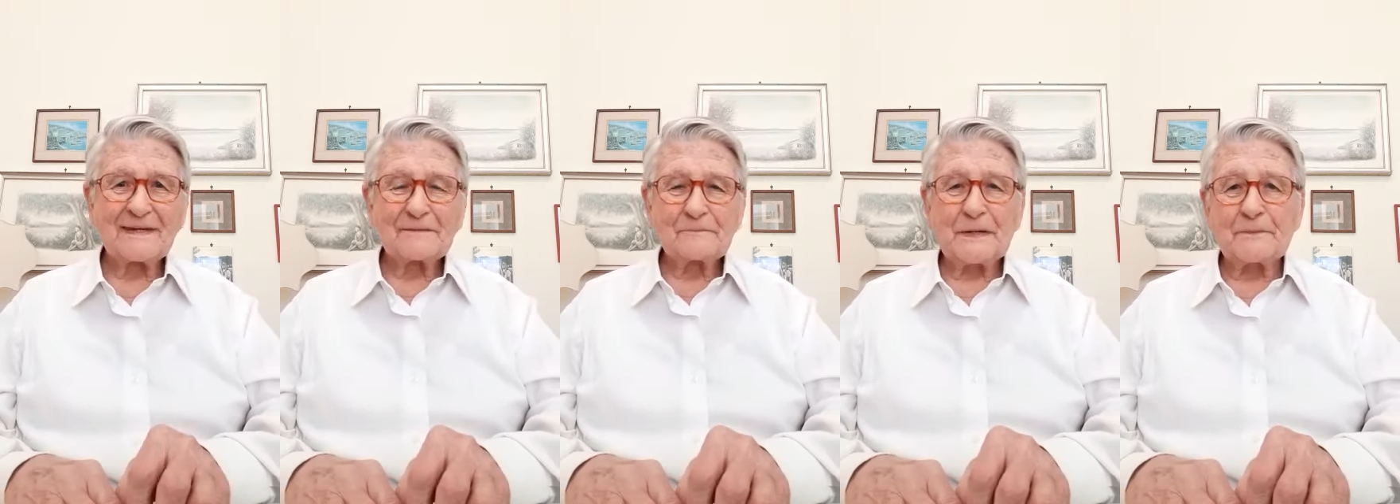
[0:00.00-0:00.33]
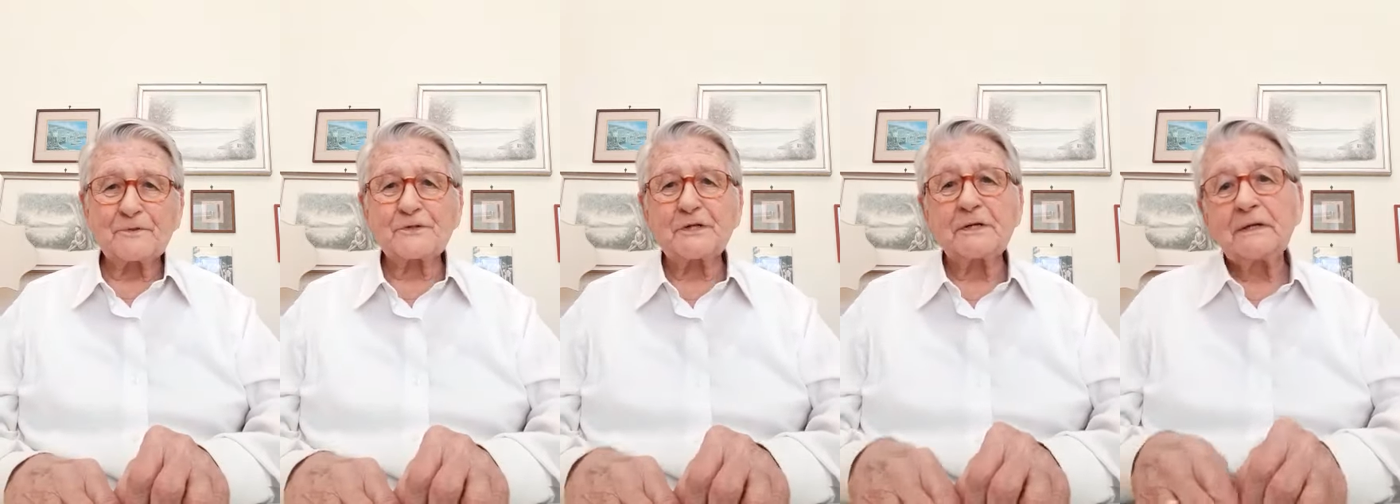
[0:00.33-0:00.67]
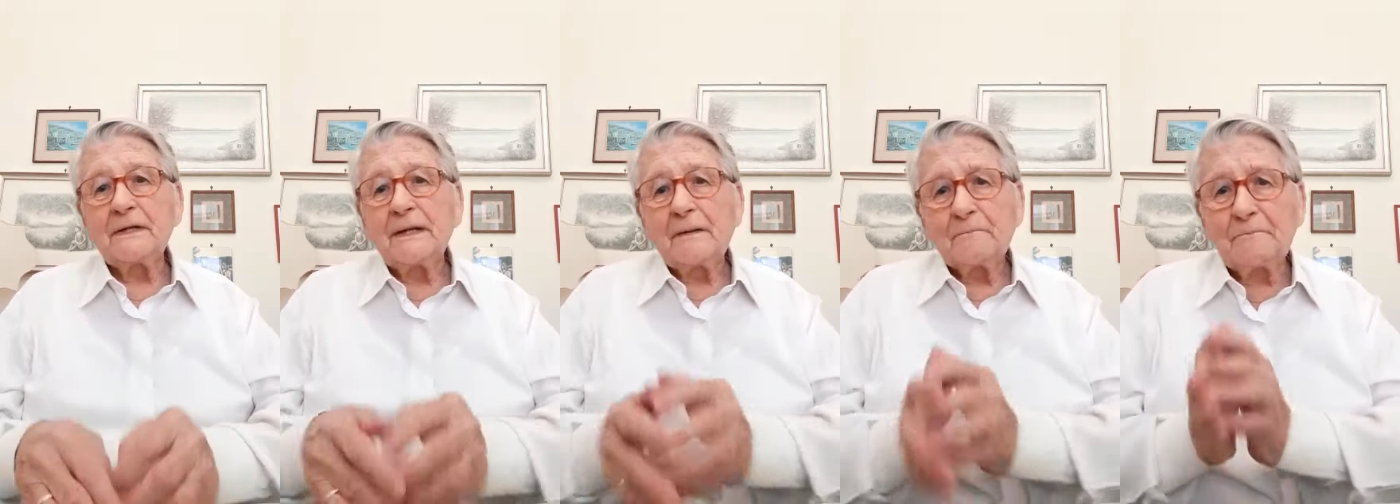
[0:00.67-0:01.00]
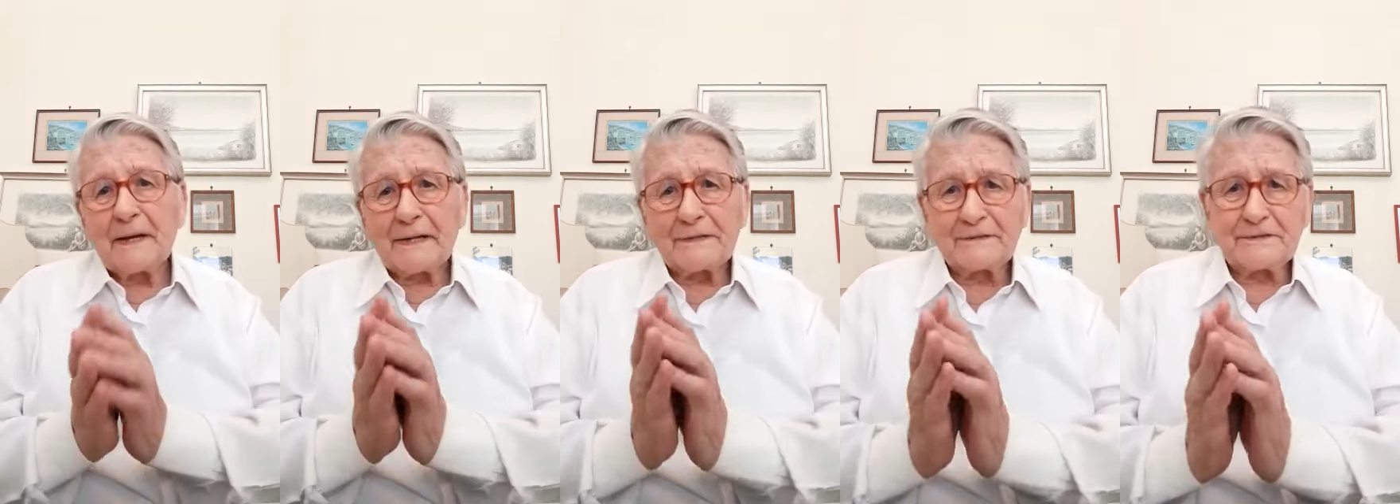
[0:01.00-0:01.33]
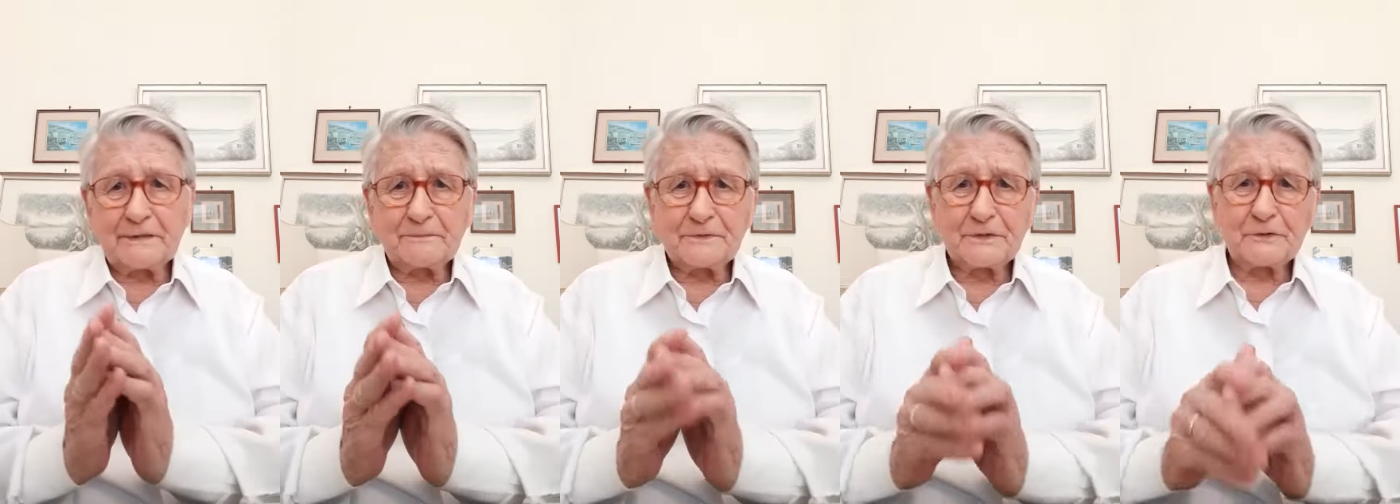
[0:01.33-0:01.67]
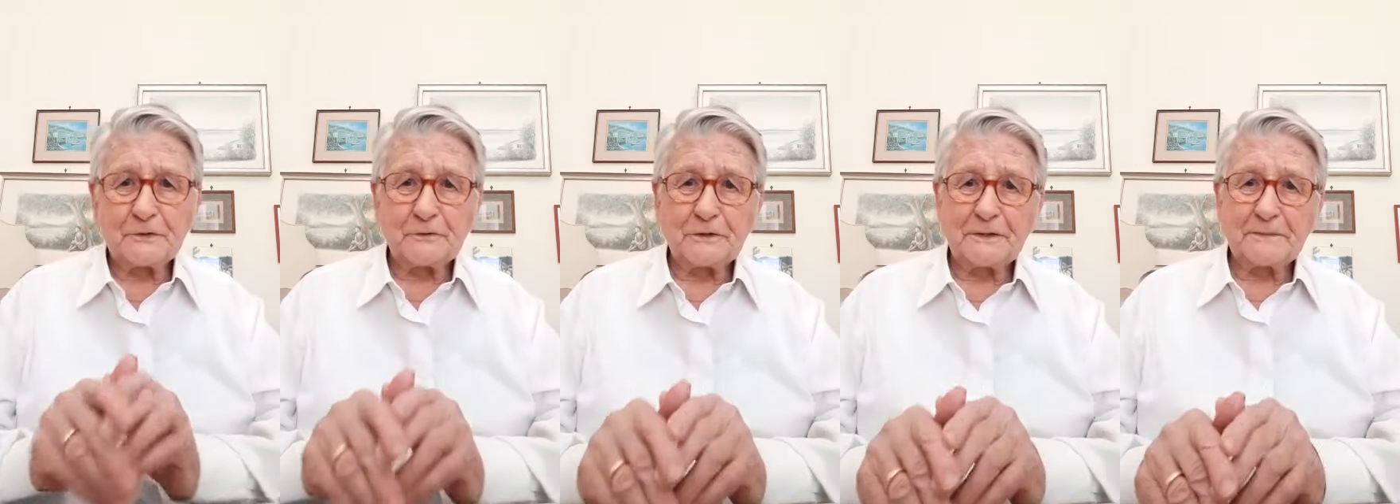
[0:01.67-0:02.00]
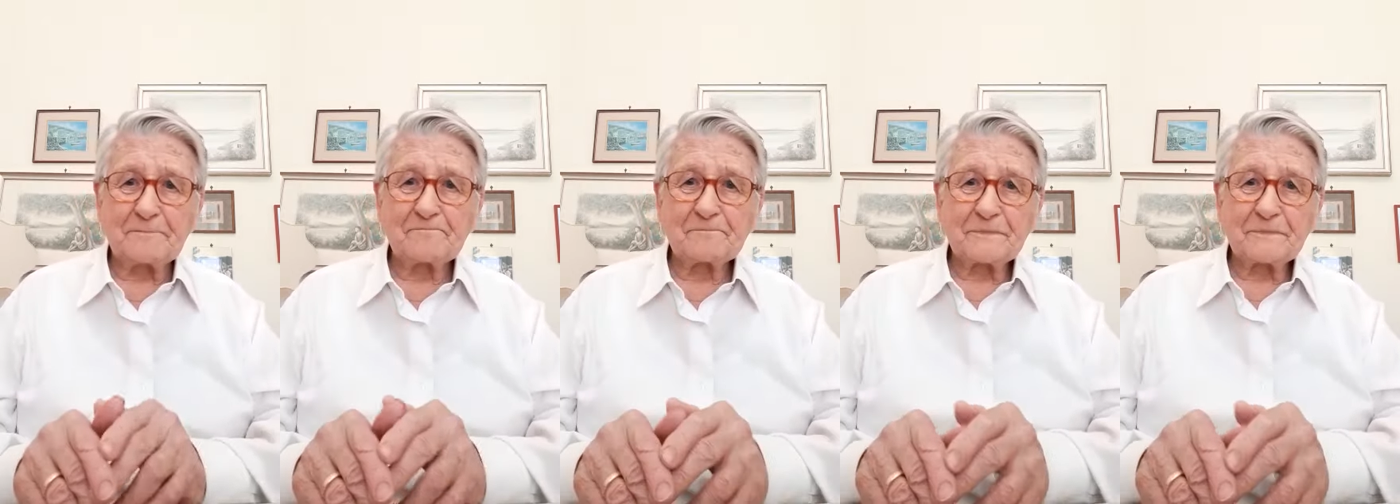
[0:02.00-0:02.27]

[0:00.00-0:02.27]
Perhaps she begged him to do it.